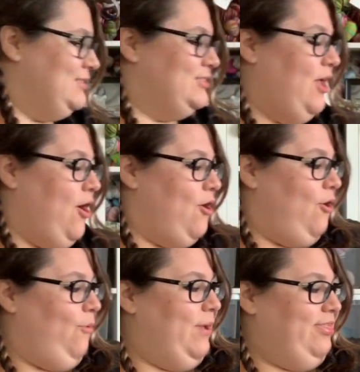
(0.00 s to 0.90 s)

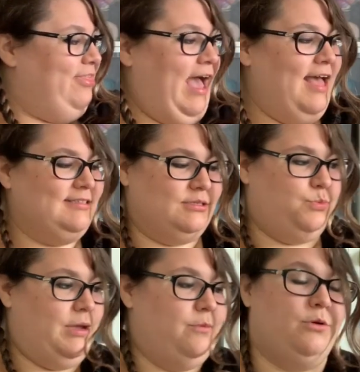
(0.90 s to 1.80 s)
So with that,
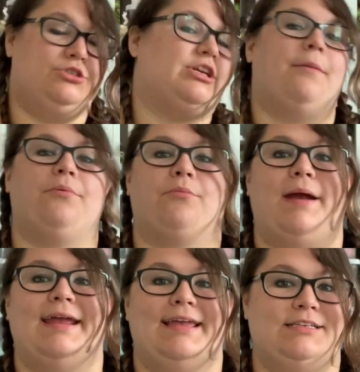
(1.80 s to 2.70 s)
we will jump
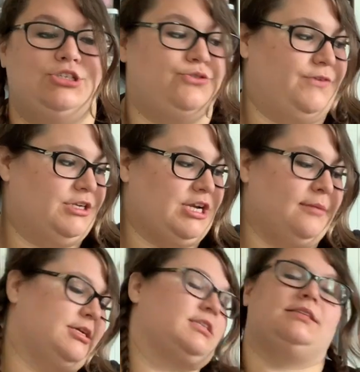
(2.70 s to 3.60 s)
right into finished
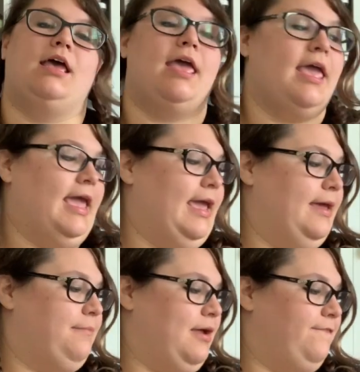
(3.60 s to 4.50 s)
objects.
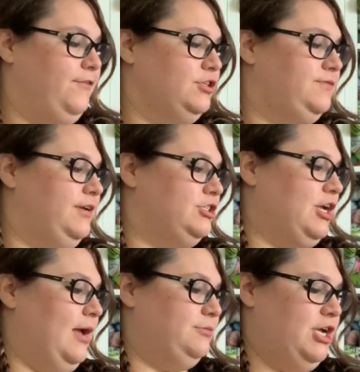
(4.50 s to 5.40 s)
And my first finished
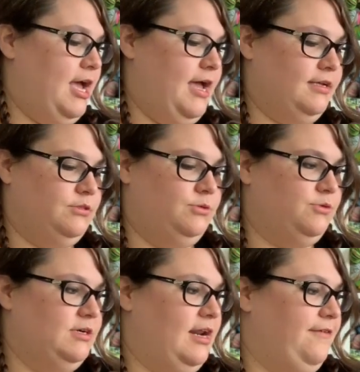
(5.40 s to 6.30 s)
object, which
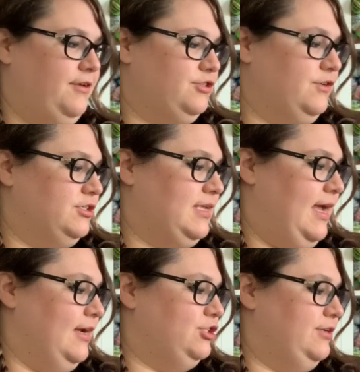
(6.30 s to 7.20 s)
one did I finish first? I
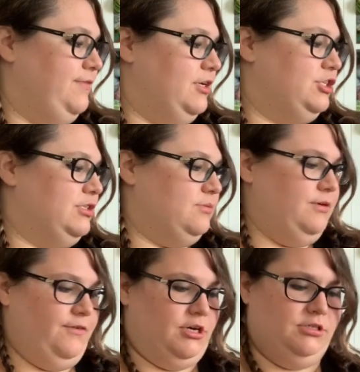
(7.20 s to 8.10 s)
actually finished this one
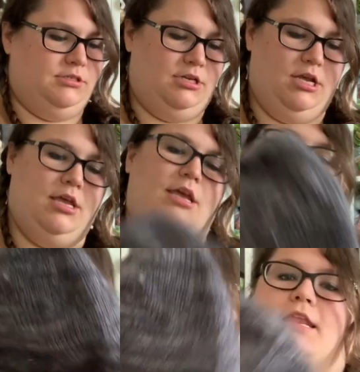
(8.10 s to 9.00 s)
first.
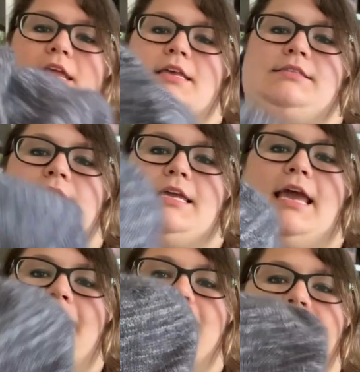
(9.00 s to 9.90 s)
It is the
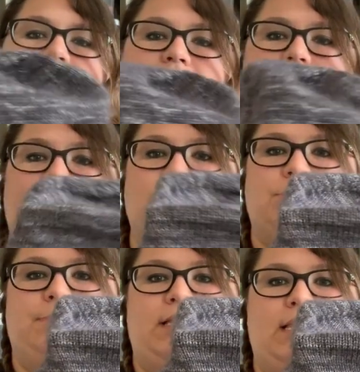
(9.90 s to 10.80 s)
Everyday
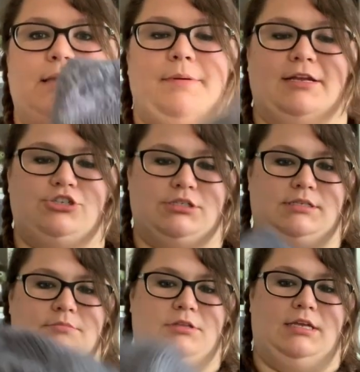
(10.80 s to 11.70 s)
Slouchy Beanie by
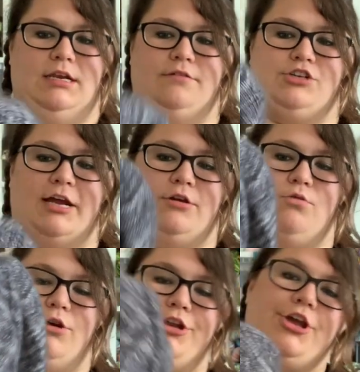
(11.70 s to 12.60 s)
Tristan Molina of Dragon
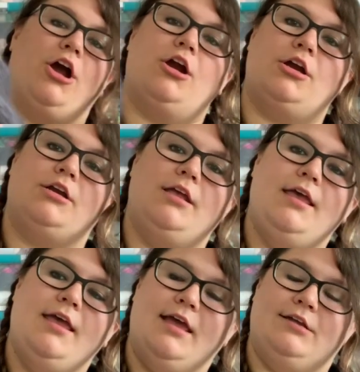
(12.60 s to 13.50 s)
Horde Yarn
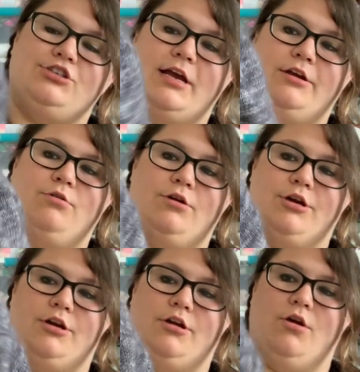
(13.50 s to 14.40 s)
and Dragon
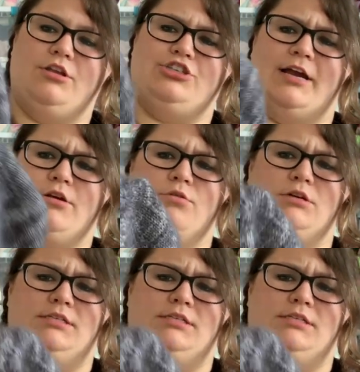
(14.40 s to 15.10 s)
Horde